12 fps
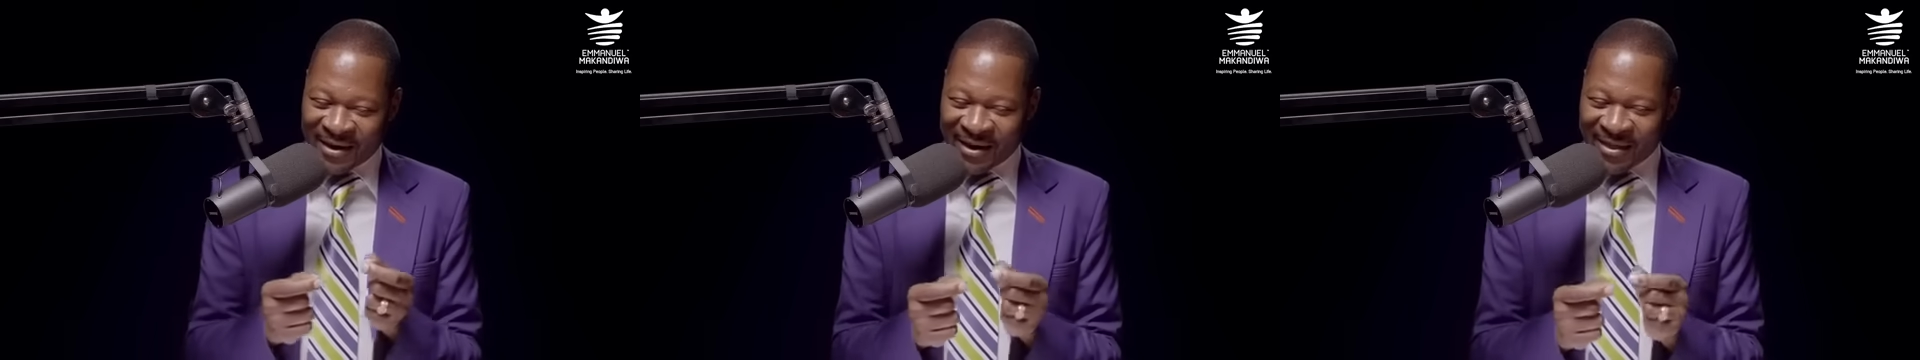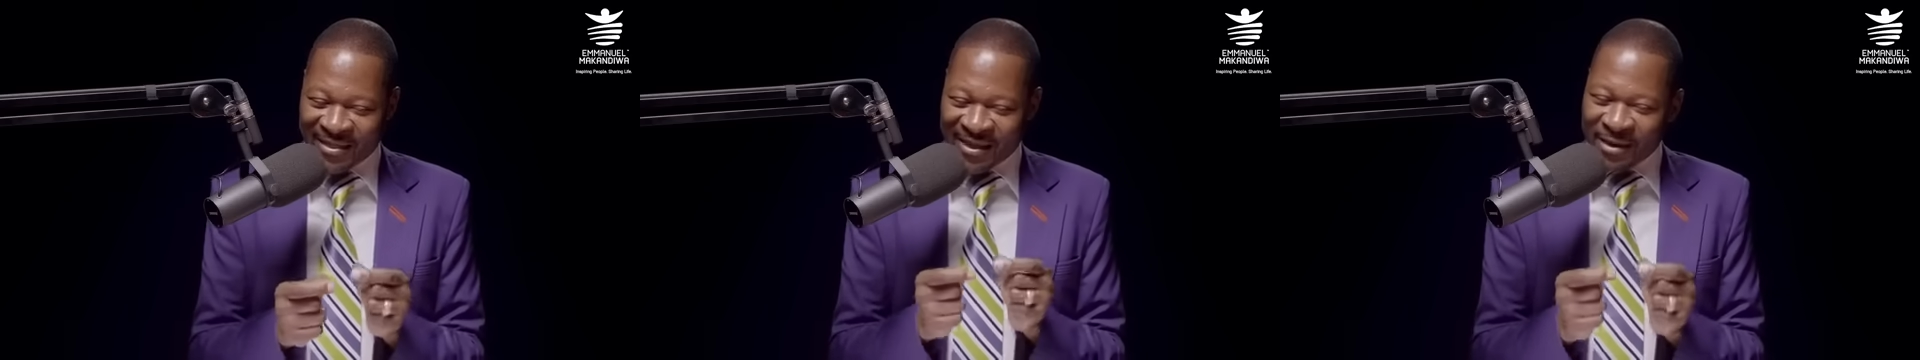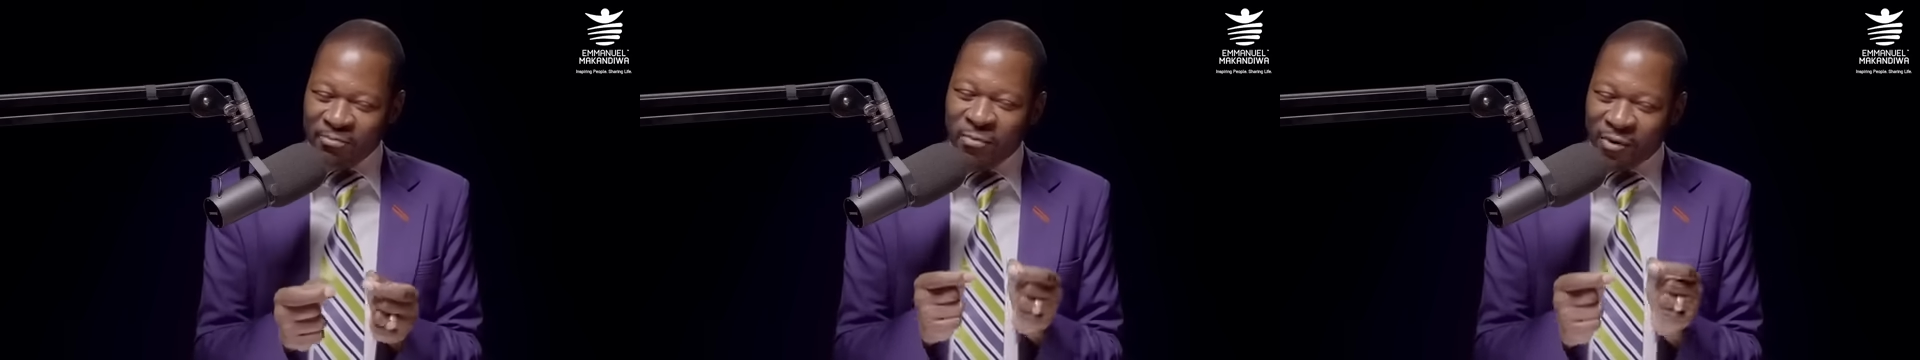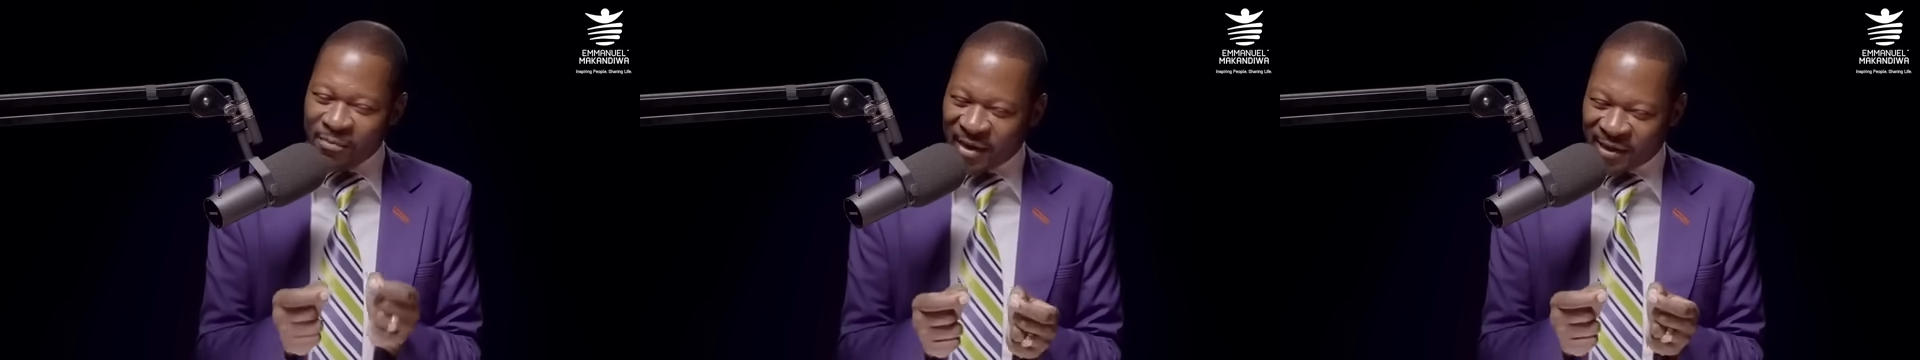in that
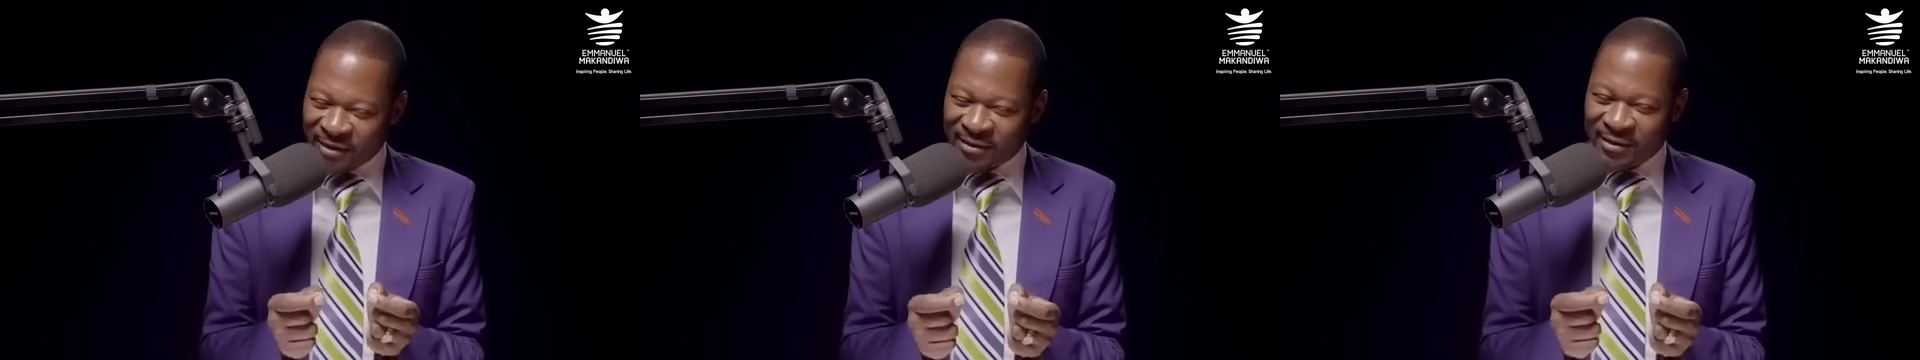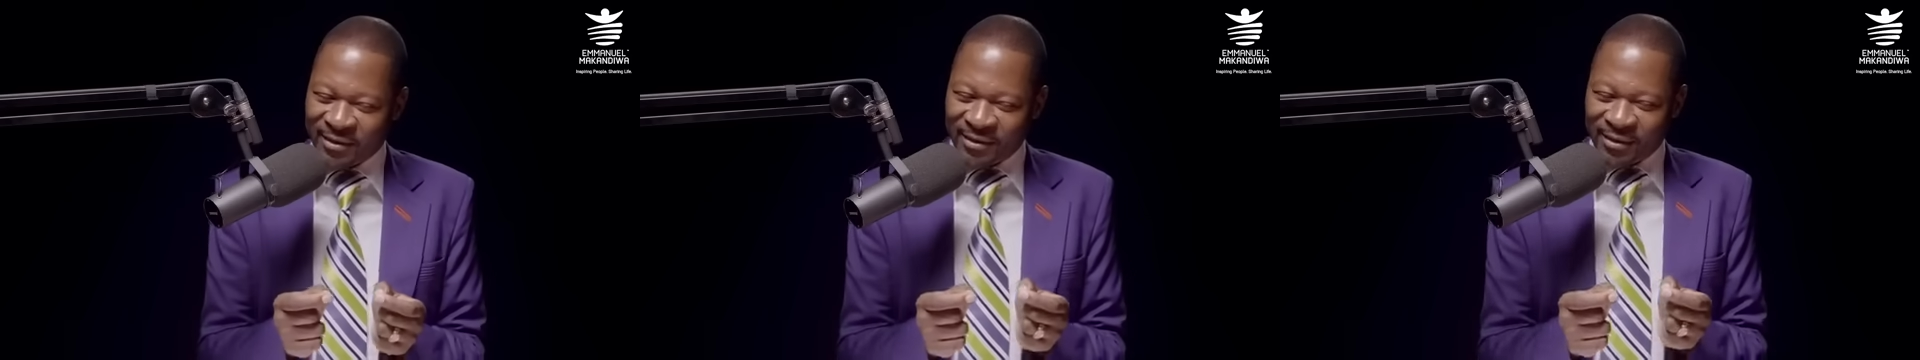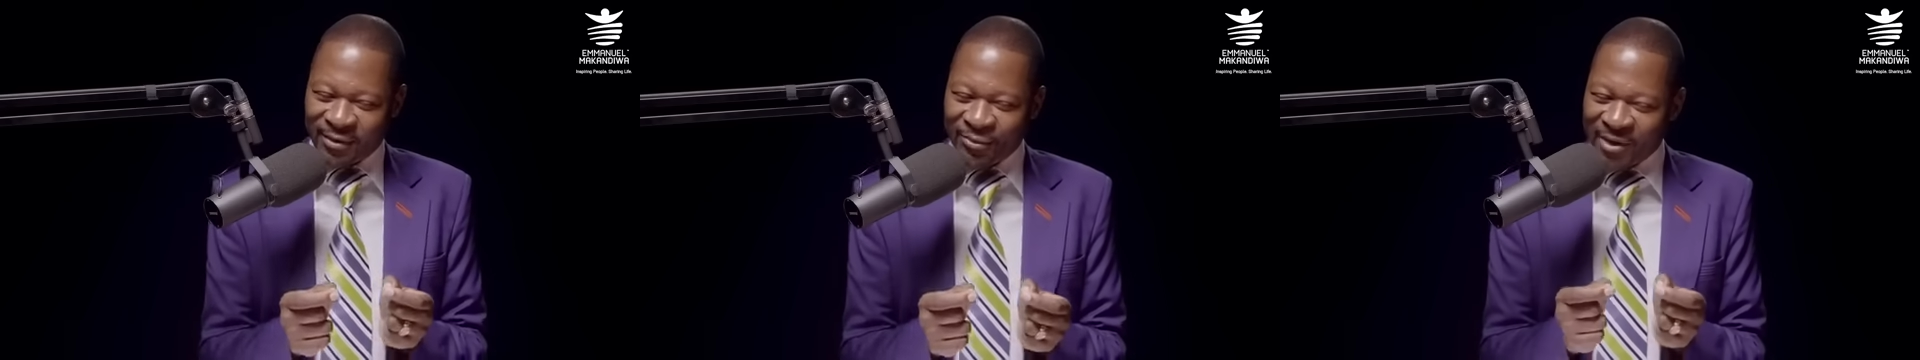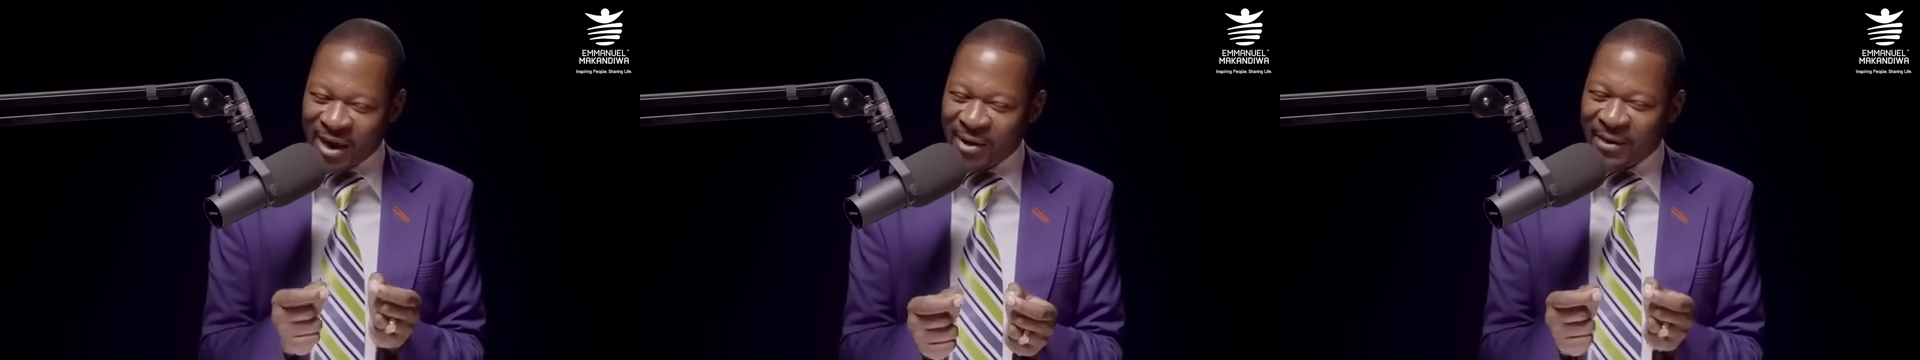moment, you
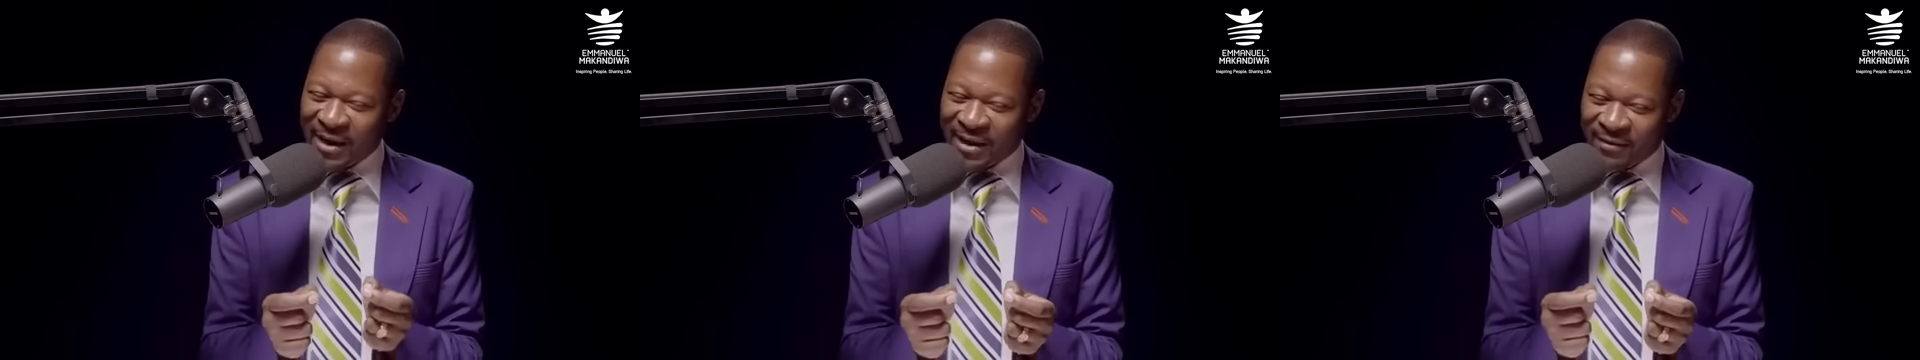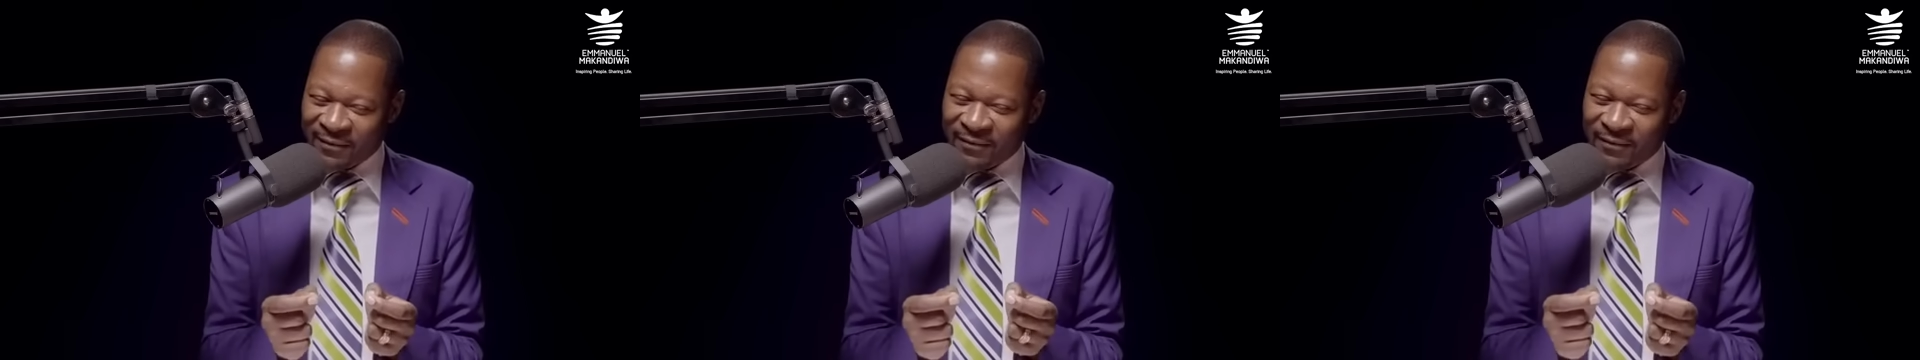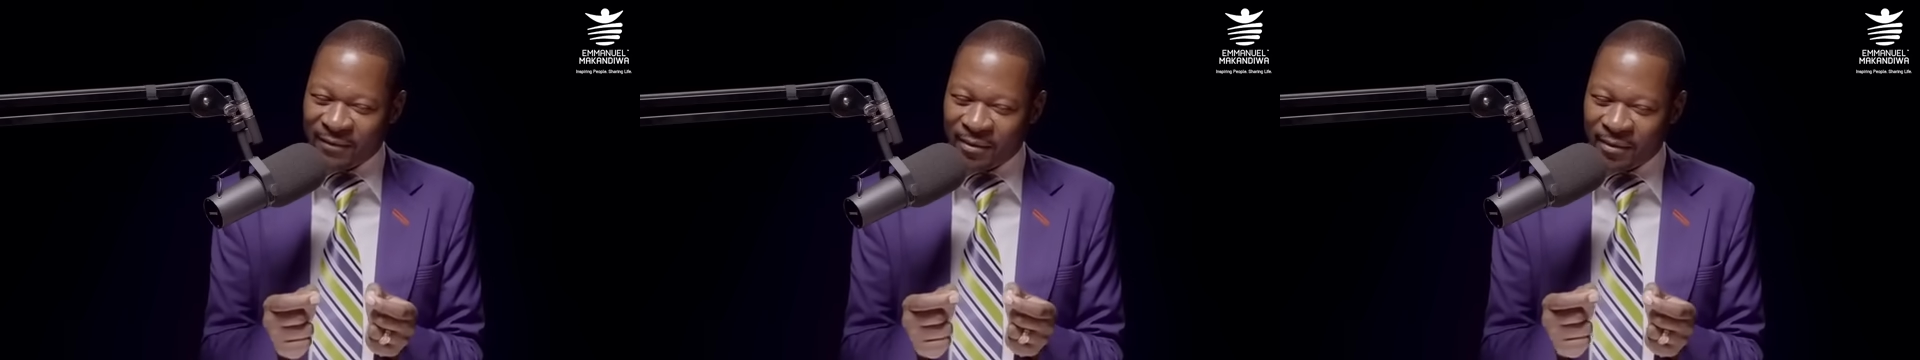now have